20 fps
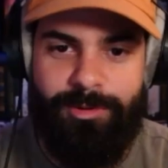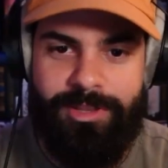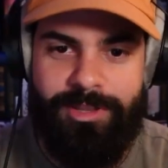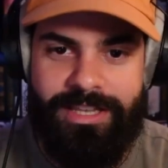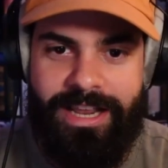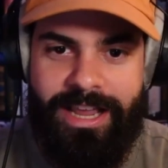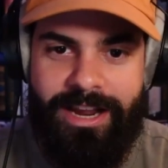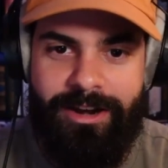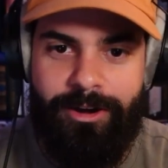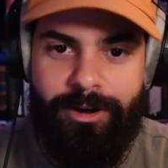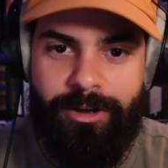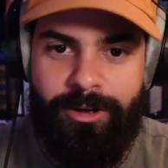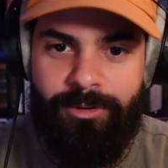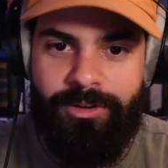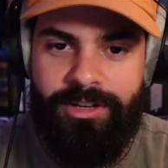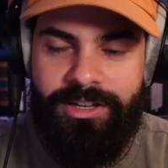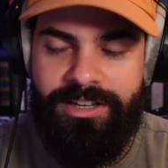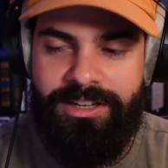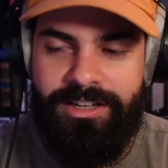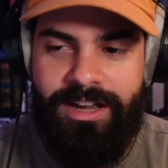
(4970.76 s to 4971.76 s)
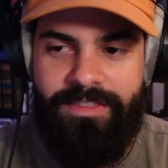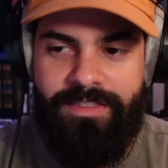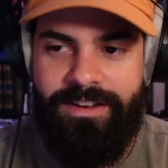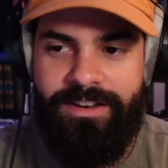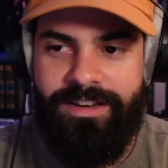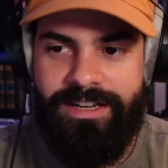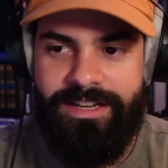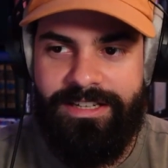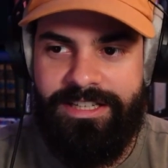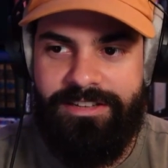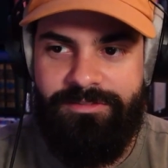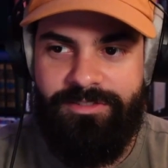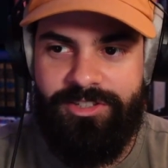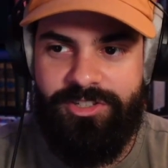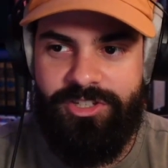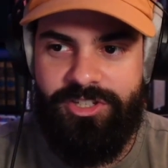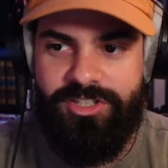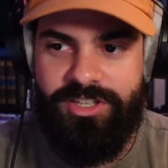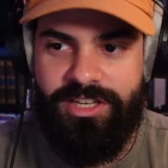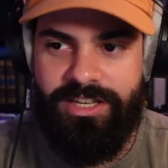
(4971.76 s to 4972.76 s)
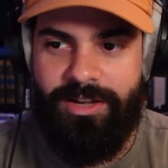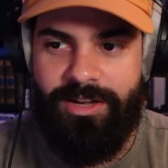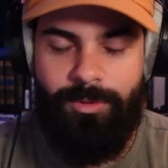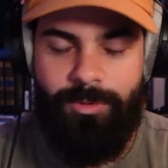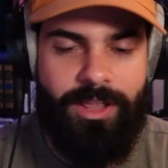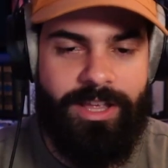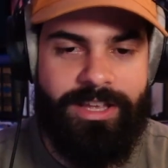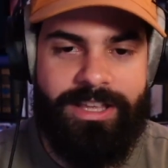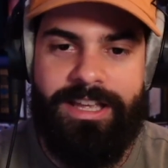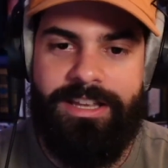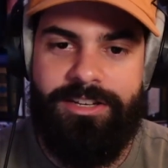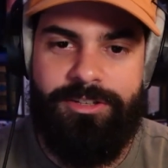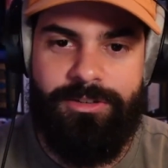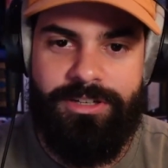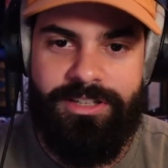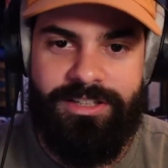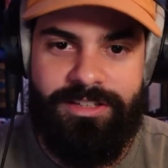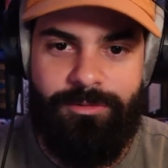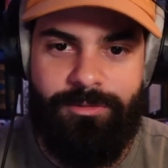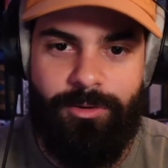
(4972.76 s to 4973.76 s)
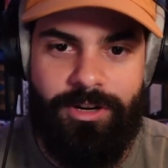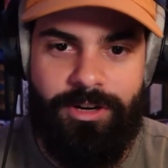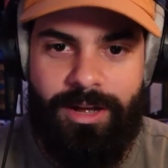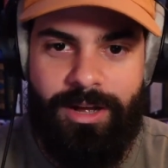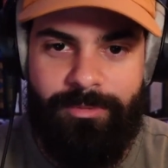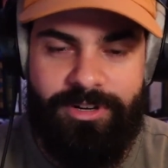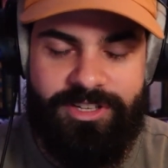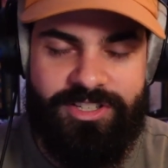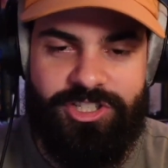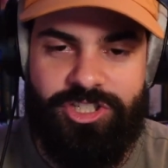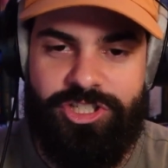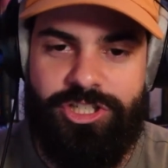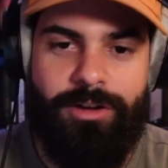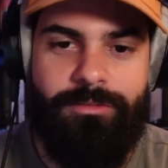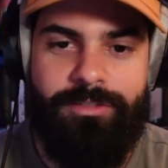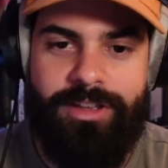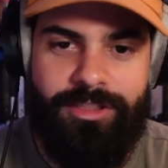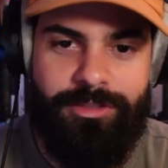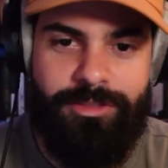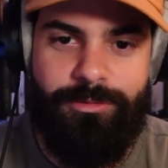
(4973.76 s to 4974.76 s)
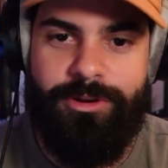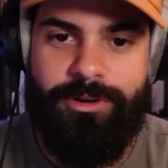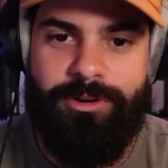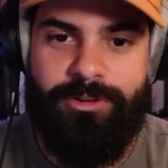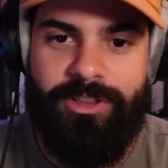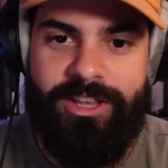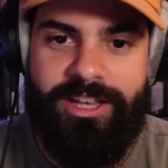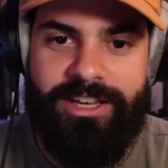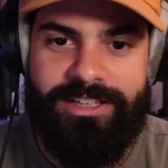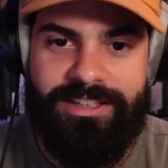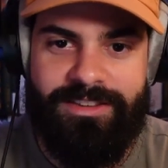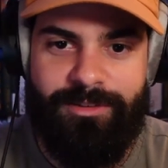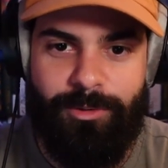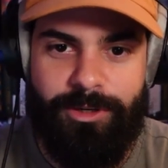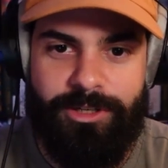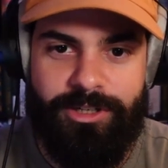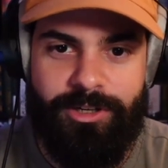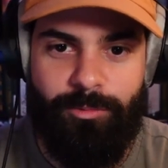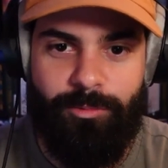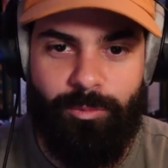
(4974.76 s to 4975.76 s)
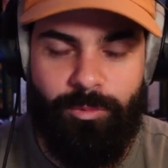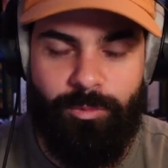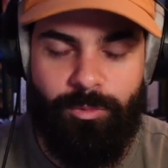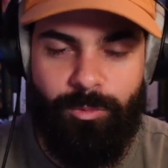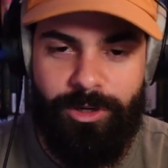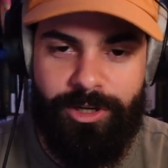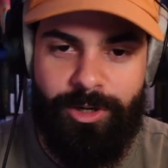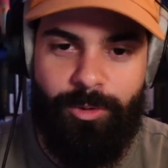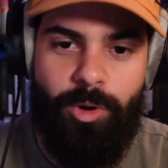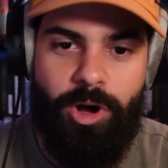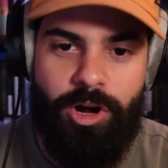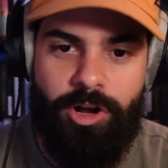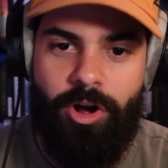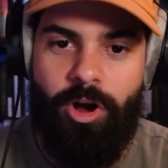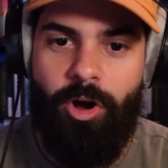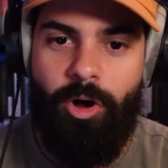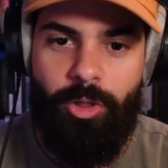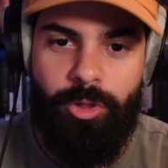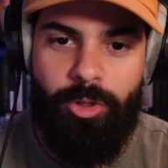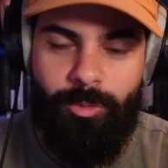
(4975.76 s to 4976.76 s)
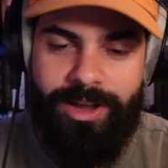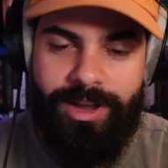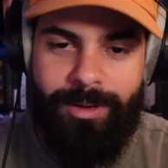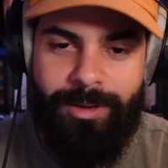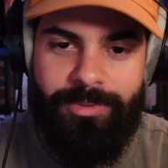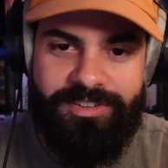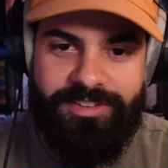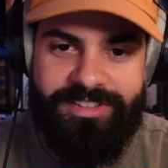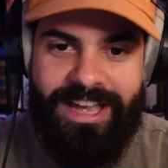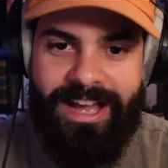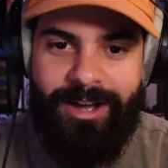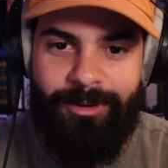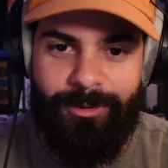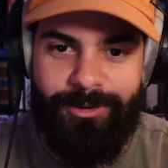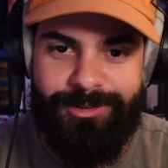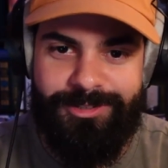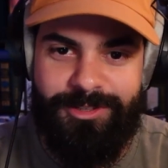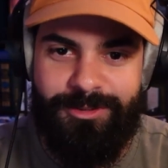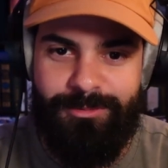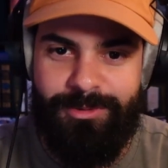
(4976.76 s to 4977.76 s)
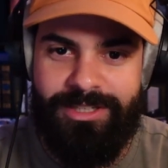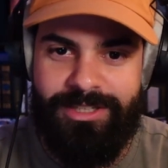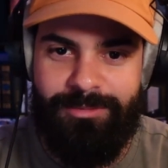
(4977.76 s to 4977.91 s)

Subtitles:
an arrow, and then Nynaeve is just like, well, I can't do anything for it. I'm gonna shove it through your leg, and then we're gonna walk all the way up the tower so that we can